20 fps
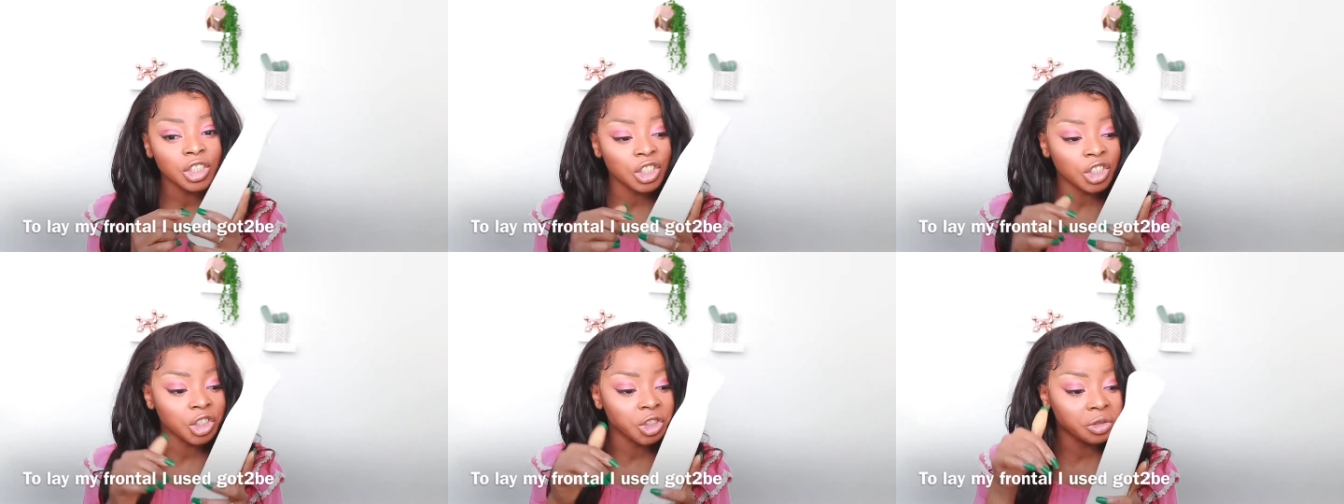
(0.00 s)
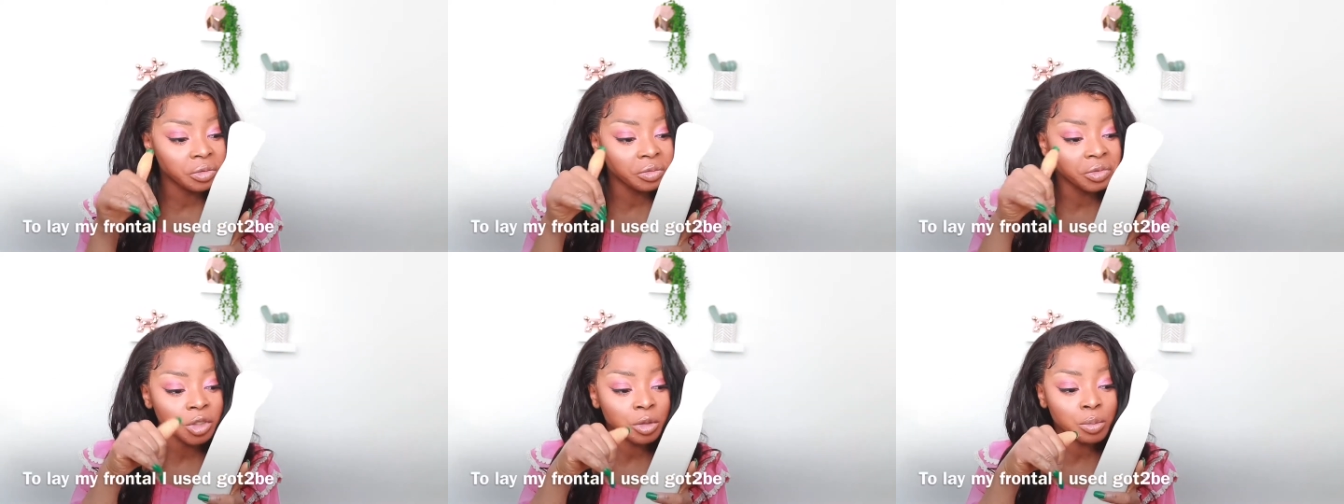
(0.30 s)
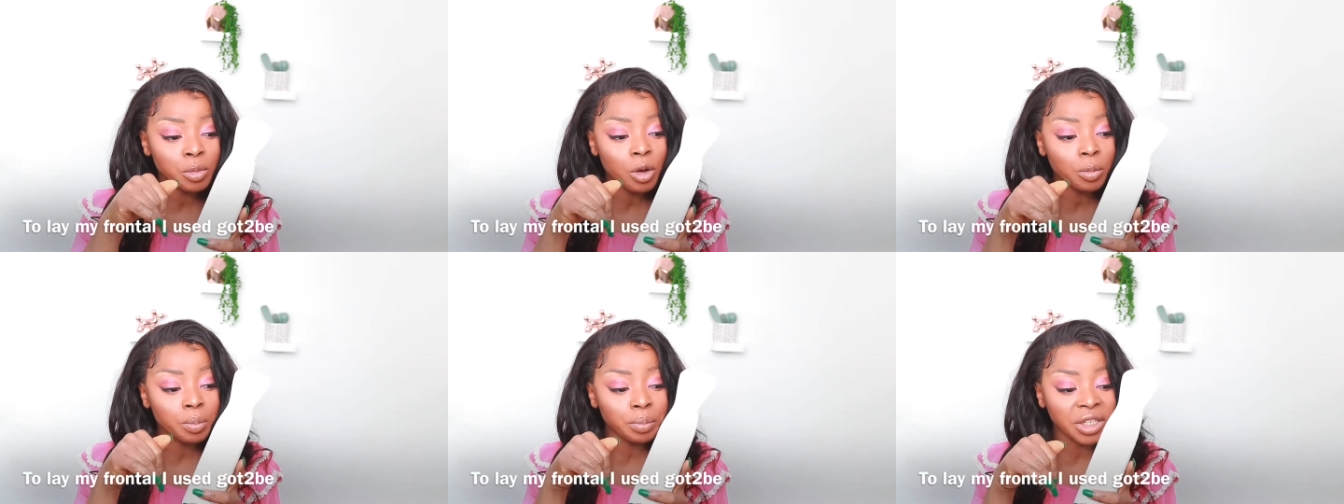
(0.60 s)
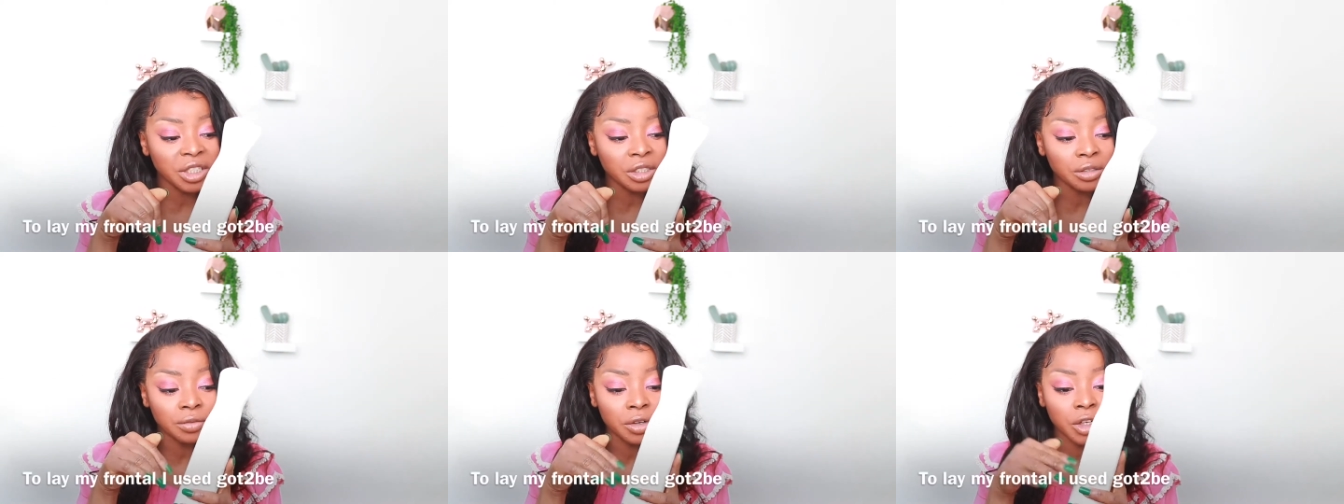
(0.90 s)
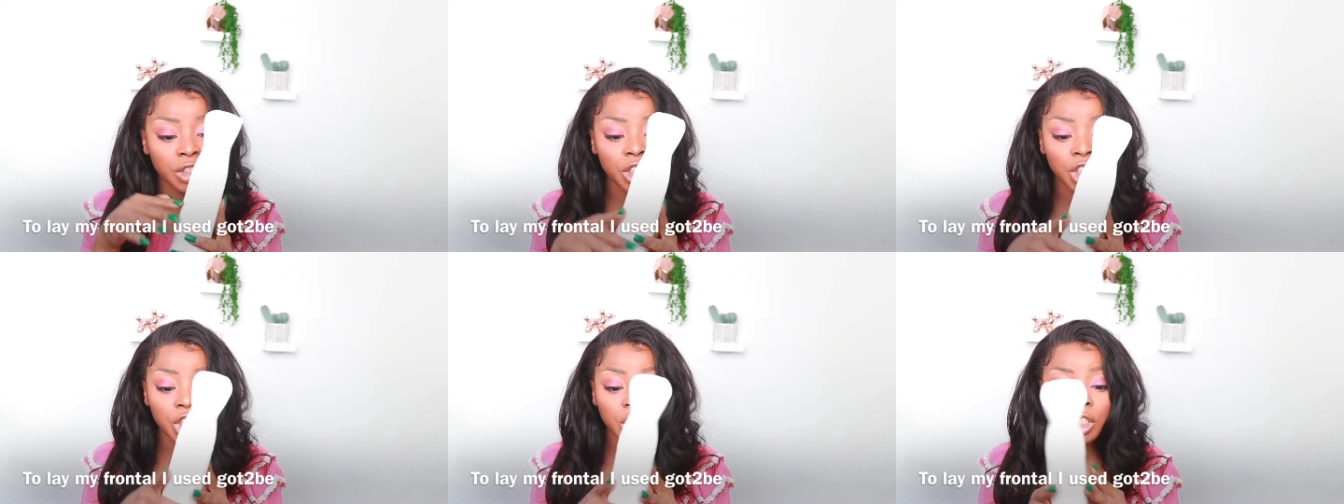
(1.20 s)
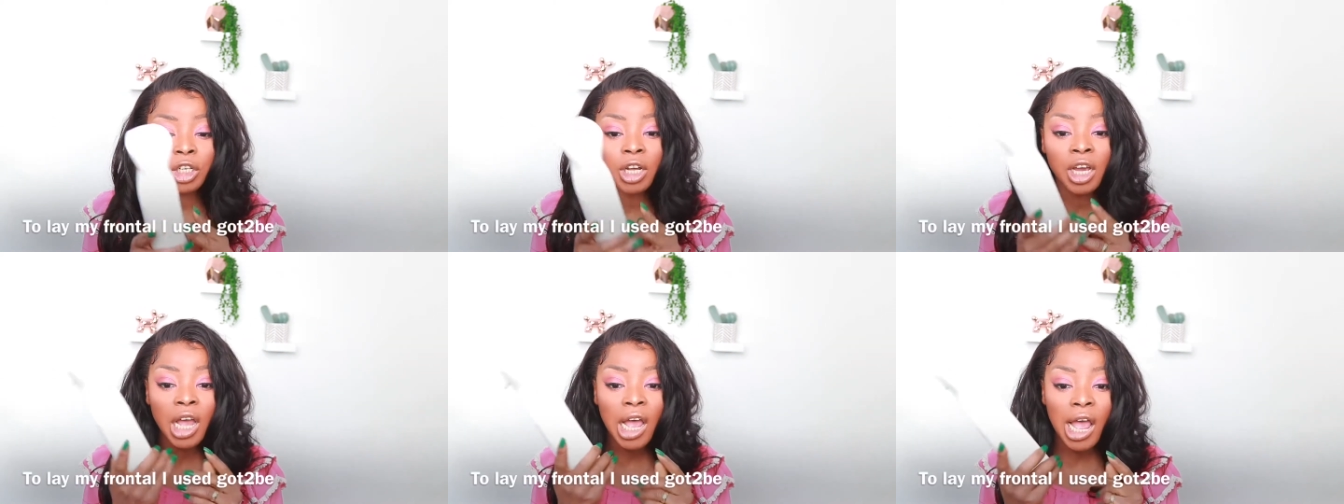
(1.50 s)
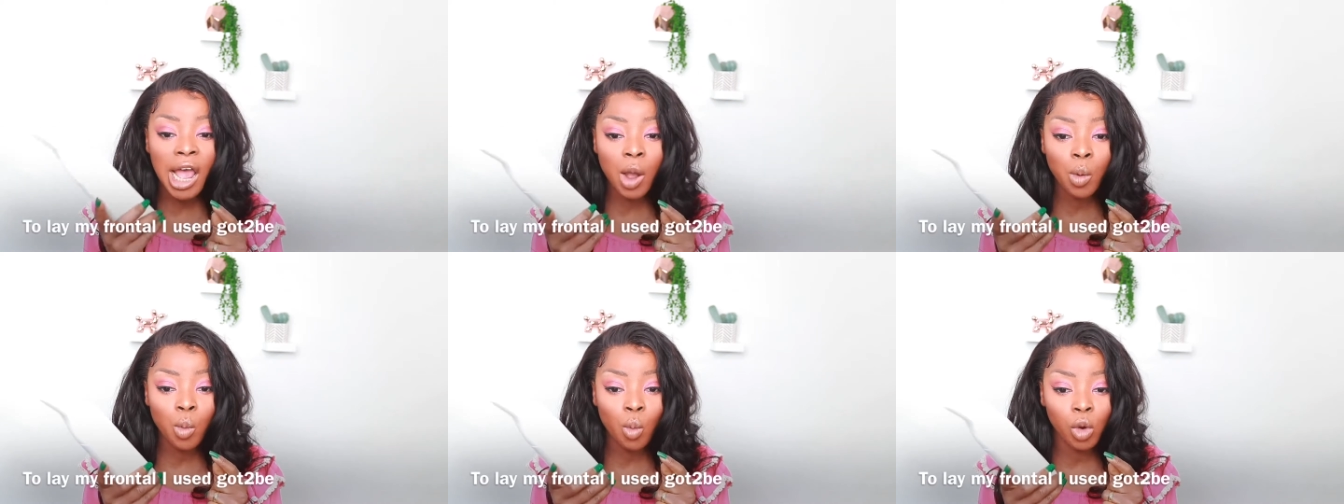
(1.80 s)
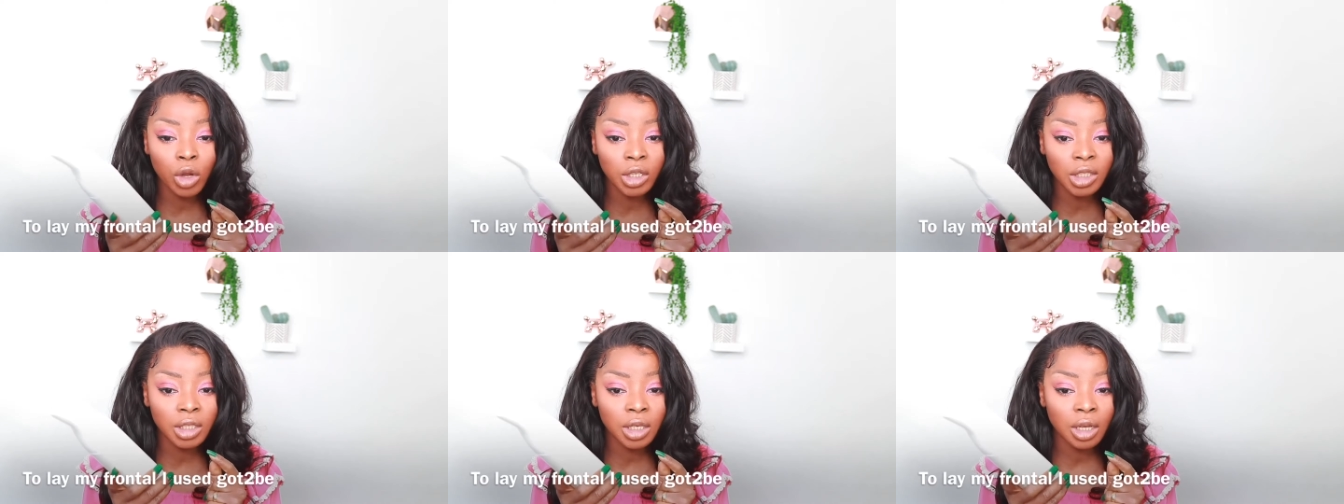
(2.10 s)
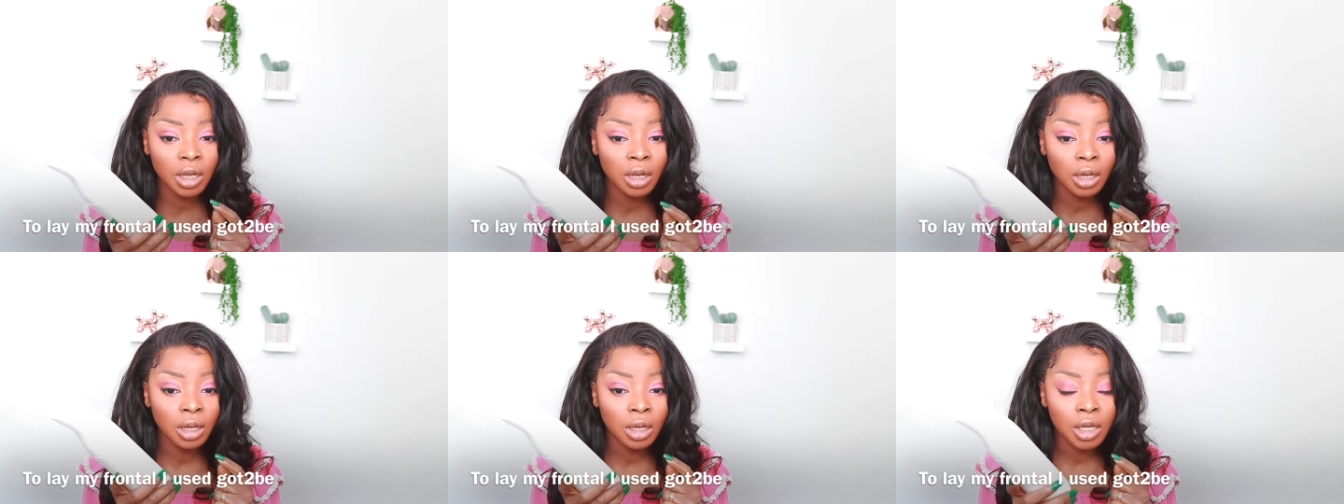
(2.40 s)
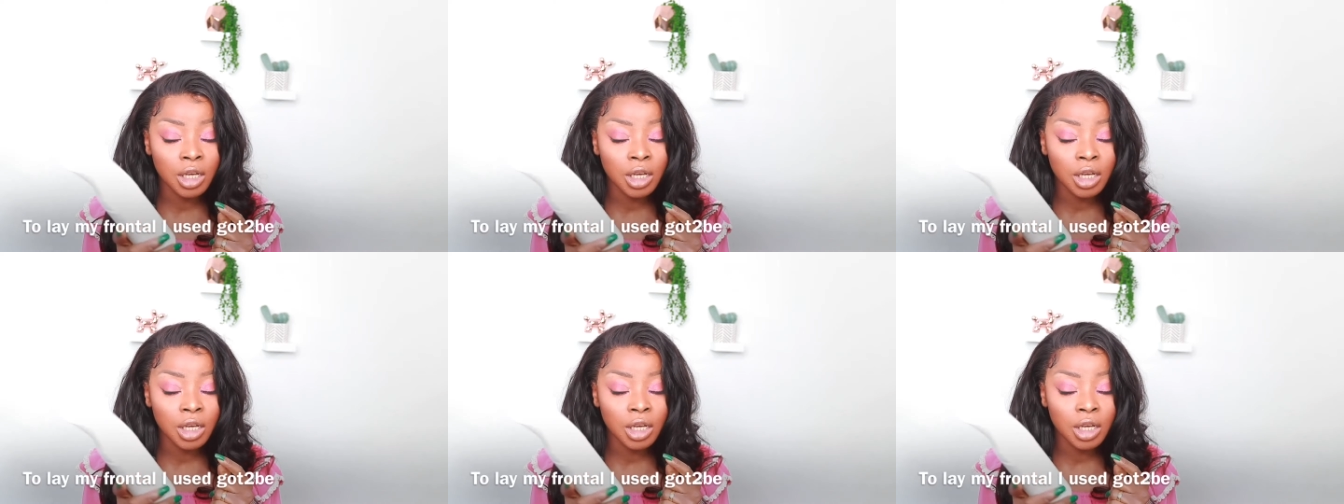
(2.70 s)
just small bit of conditioner and water.